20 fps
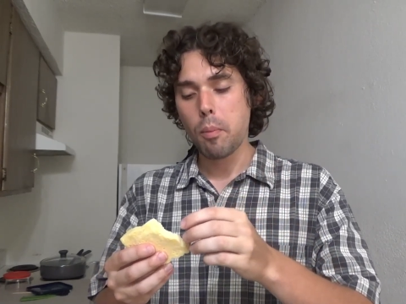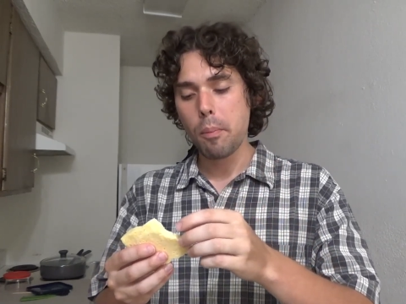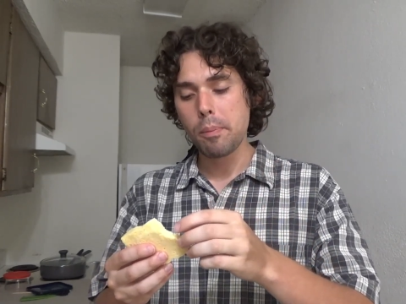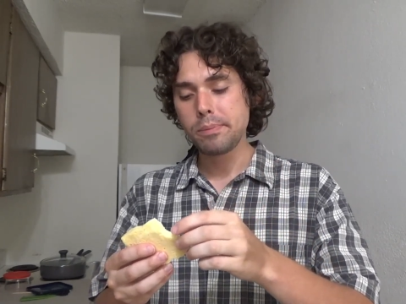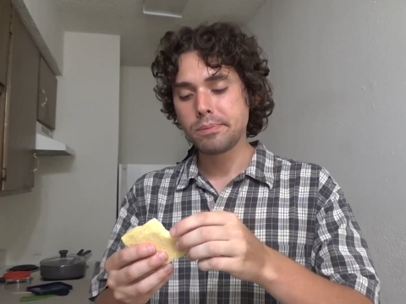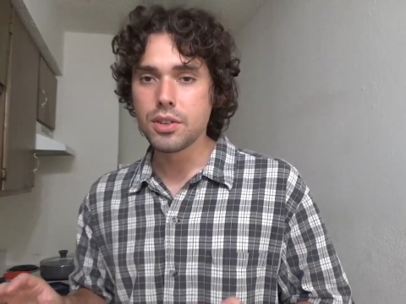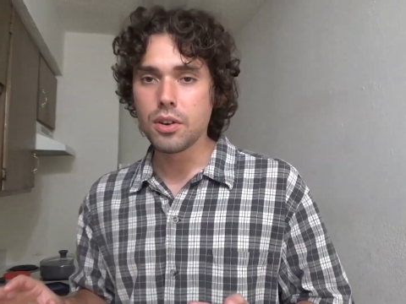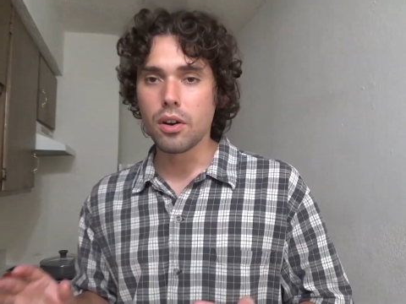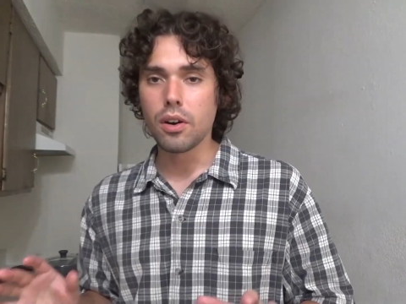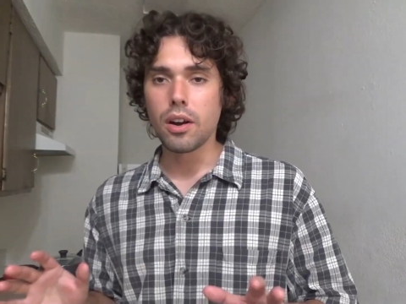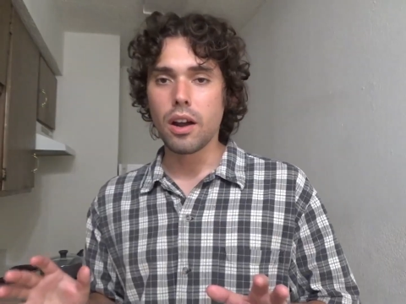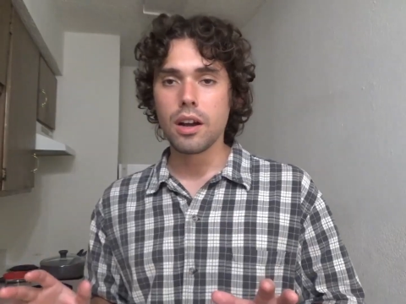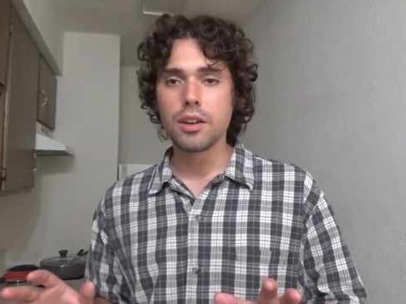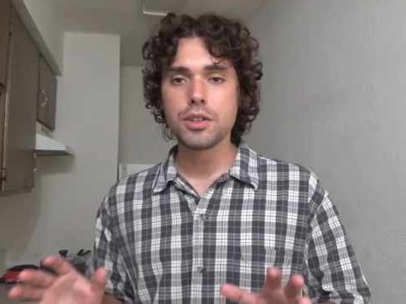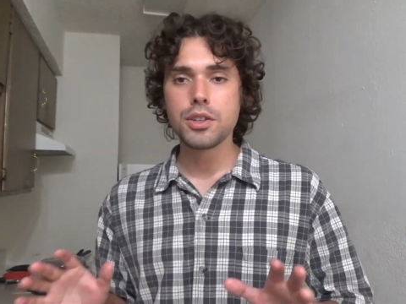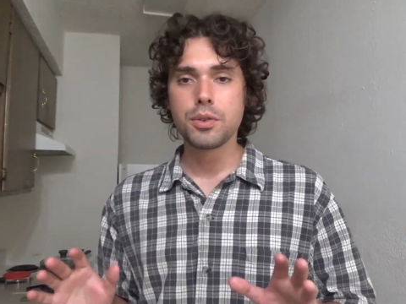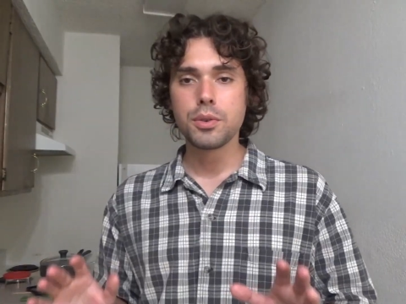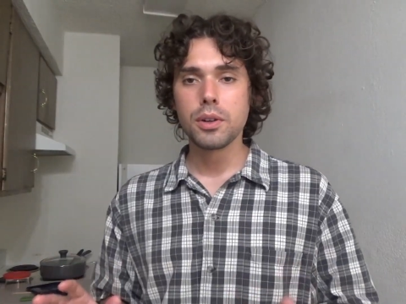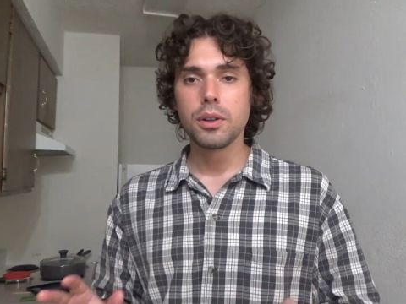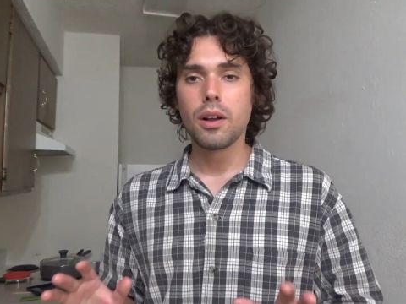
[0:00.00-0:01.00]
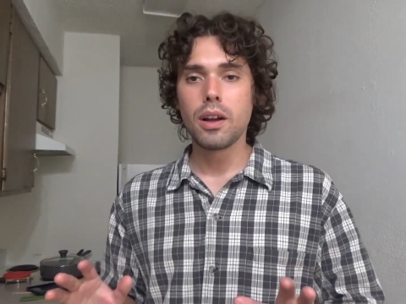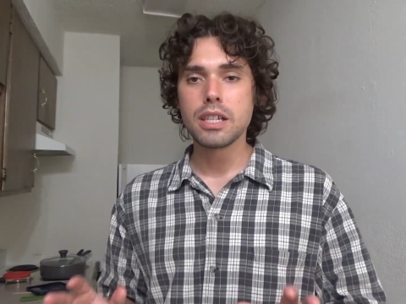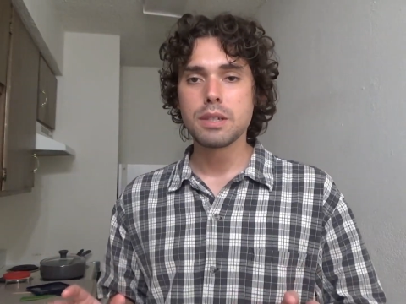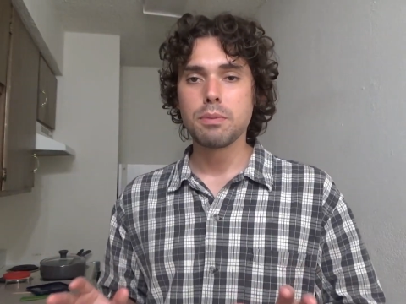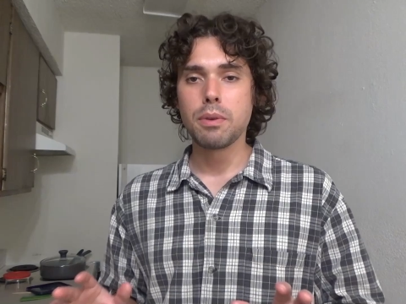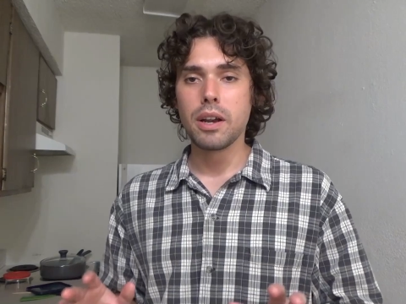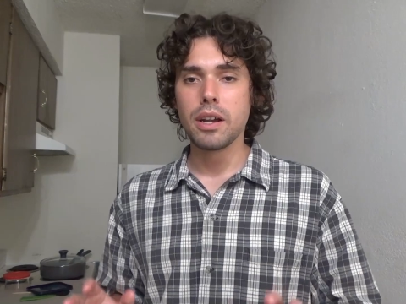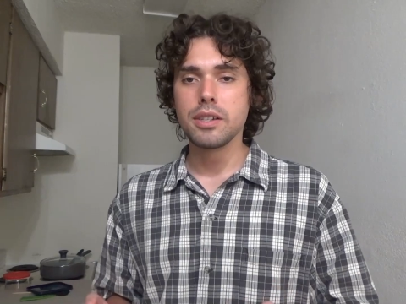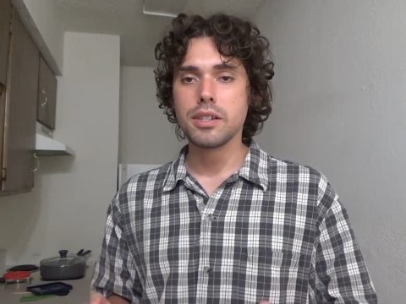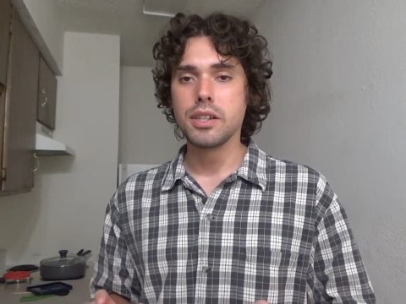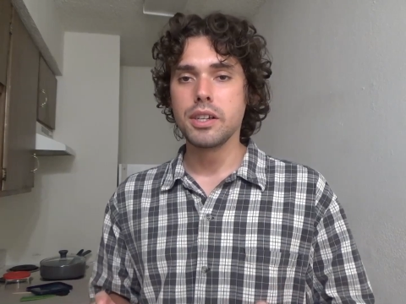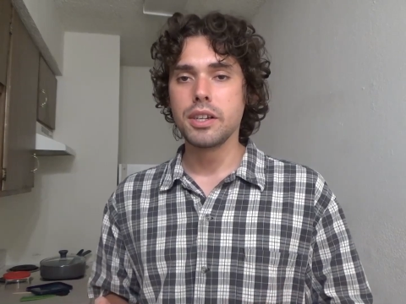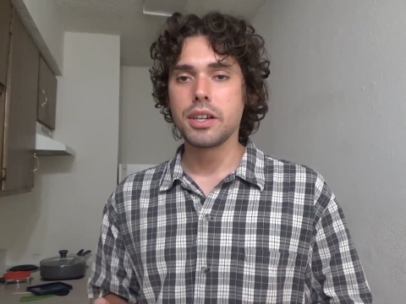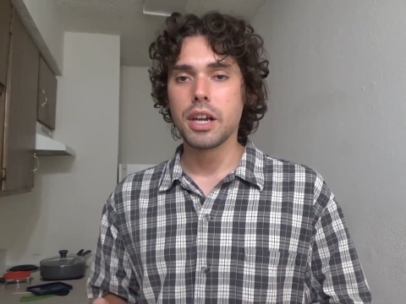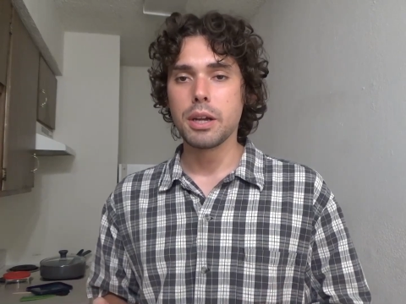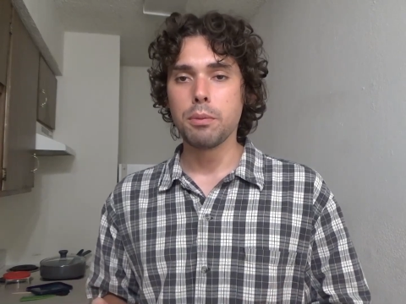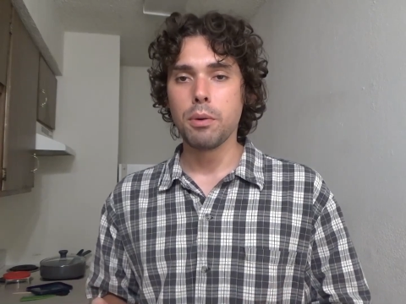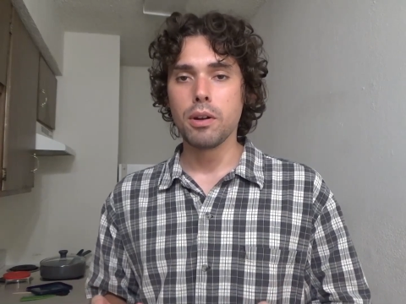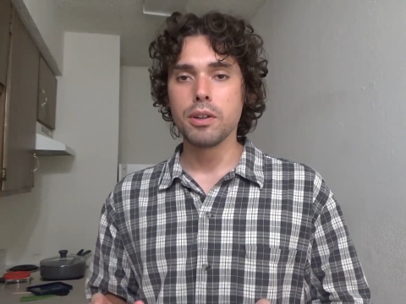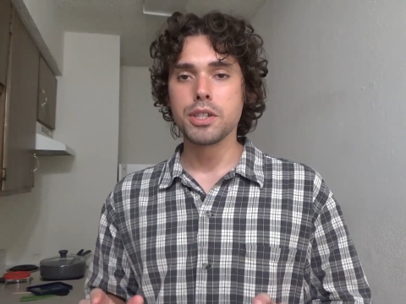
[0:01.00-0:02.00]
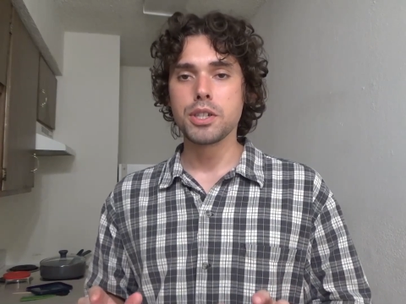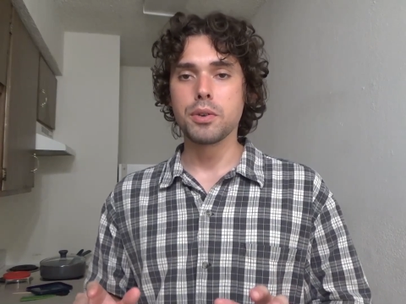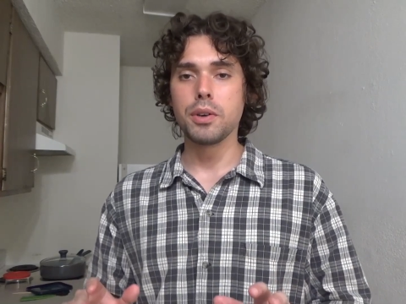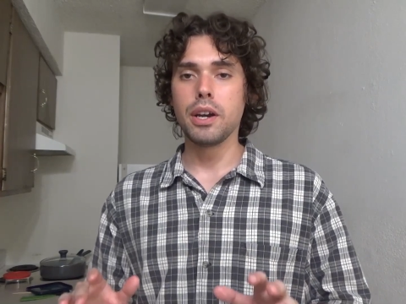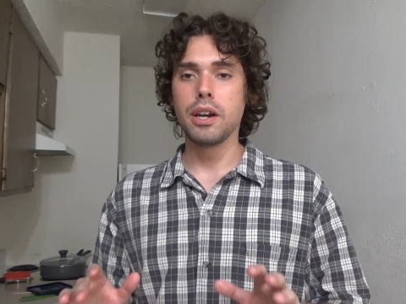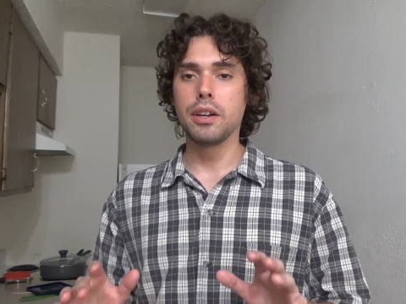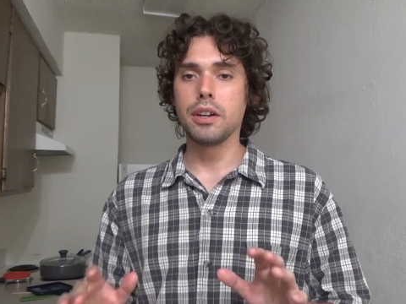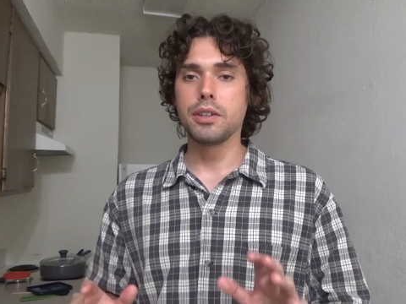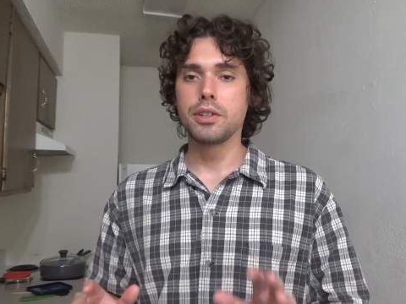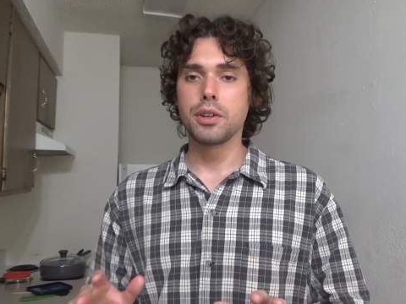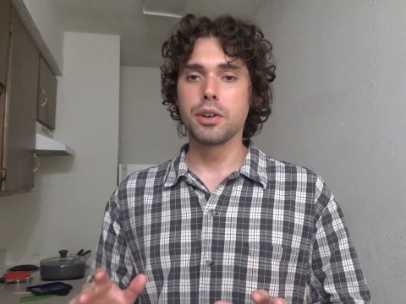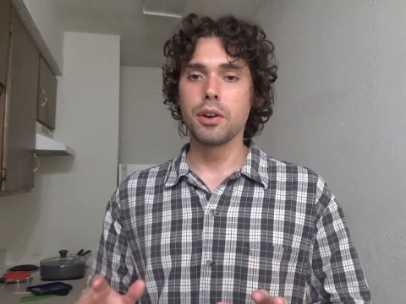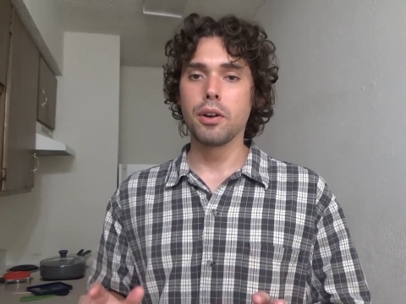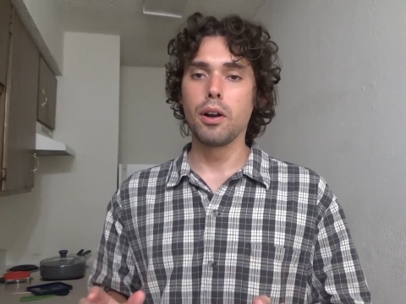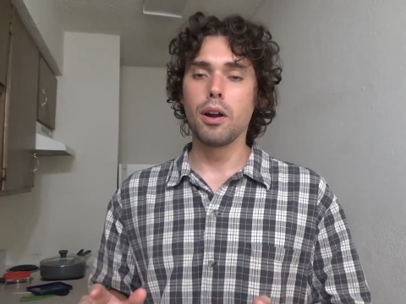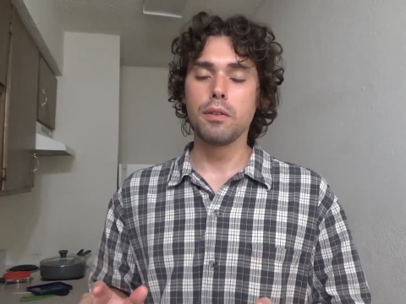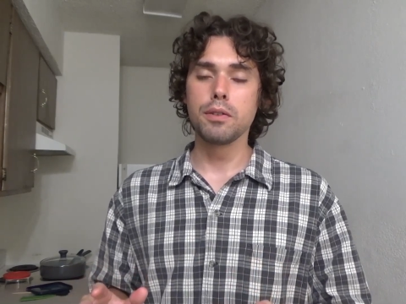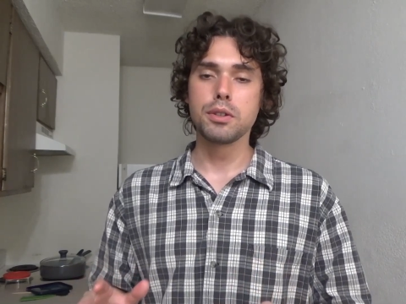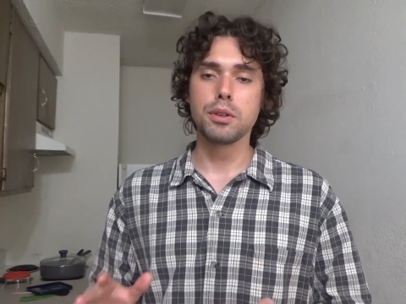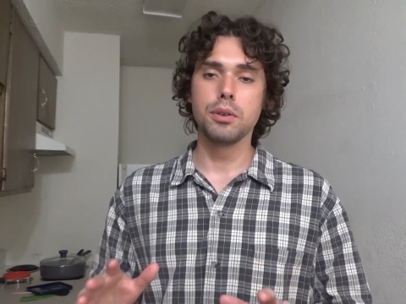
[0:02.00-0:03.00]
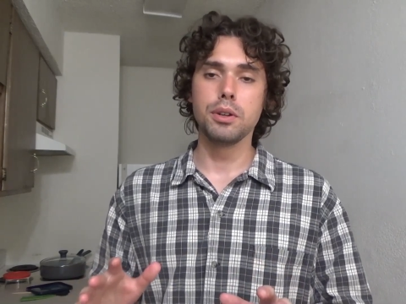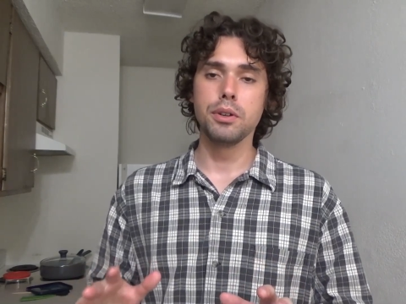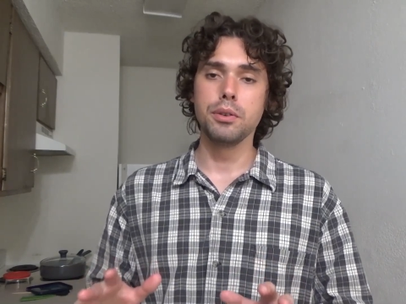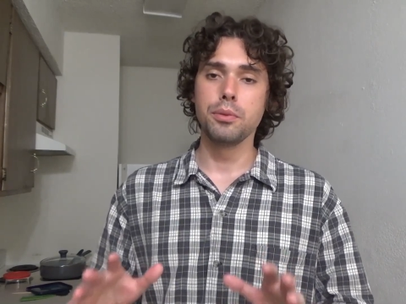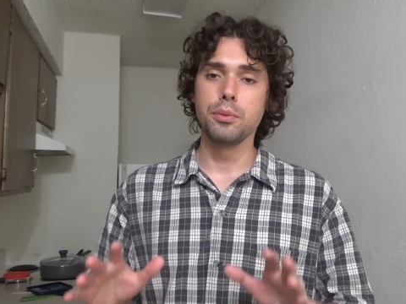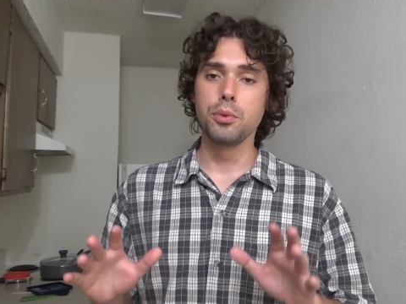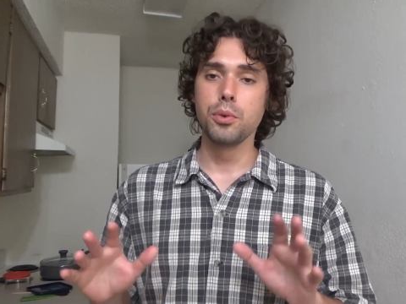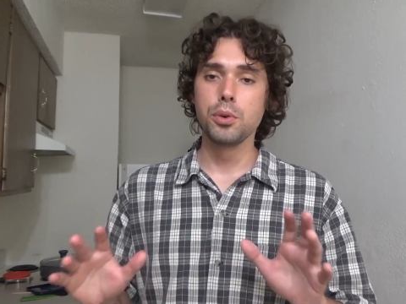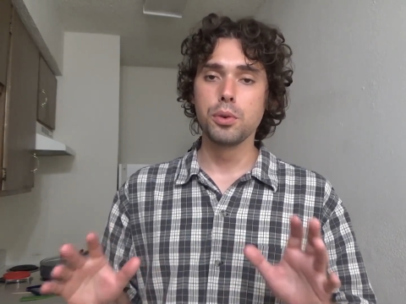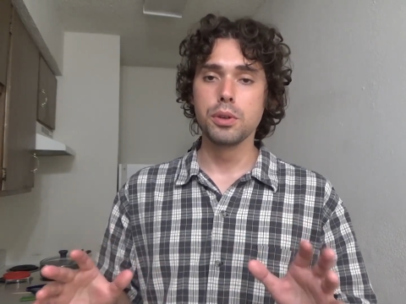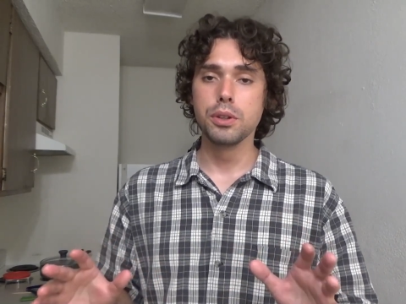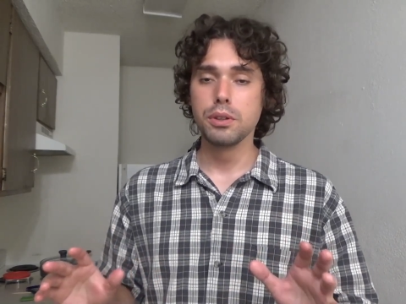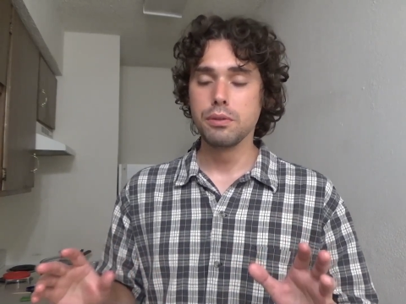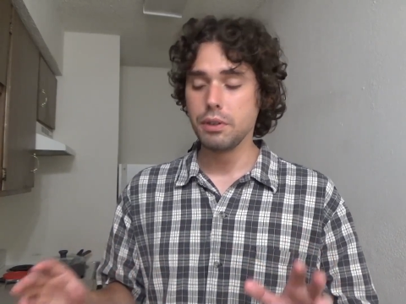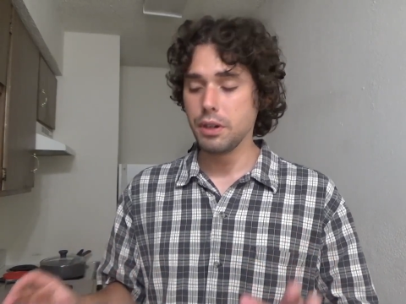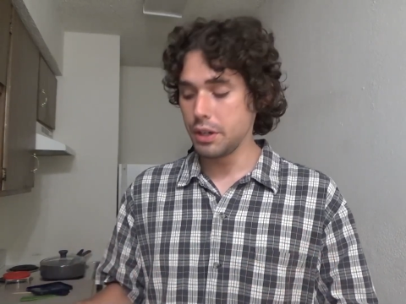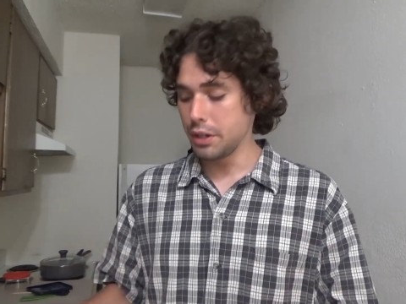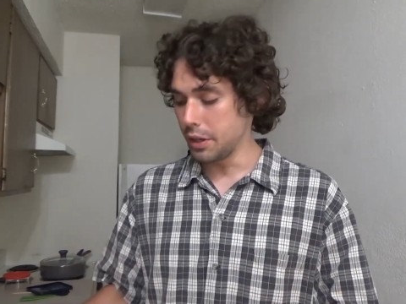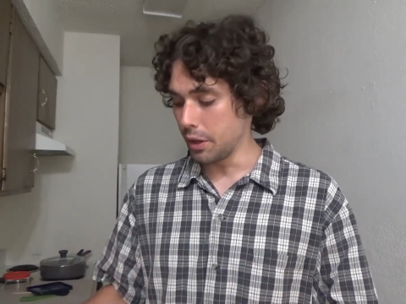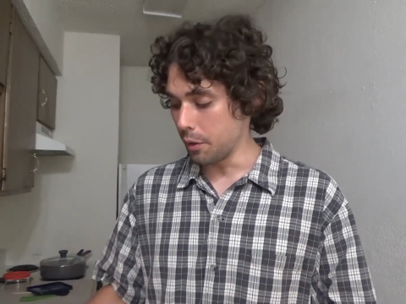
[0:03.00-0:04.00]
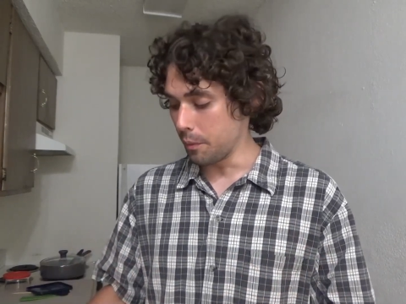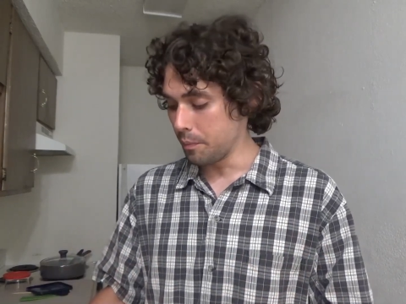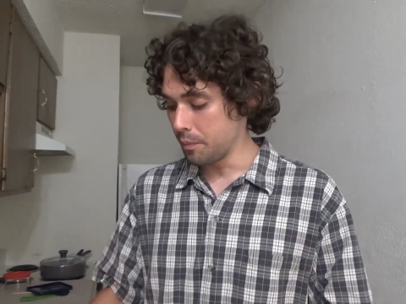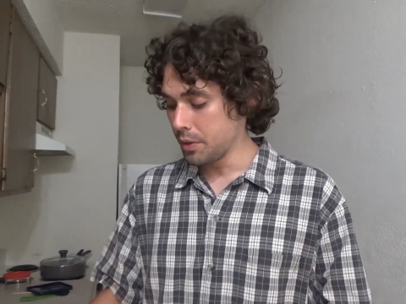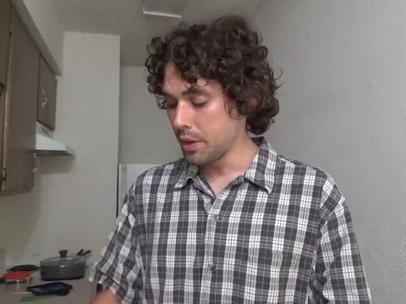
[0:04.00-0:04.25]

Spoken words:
Sorry, I just realized my AC came on, so I had to turn it off so it didn't ruin the video.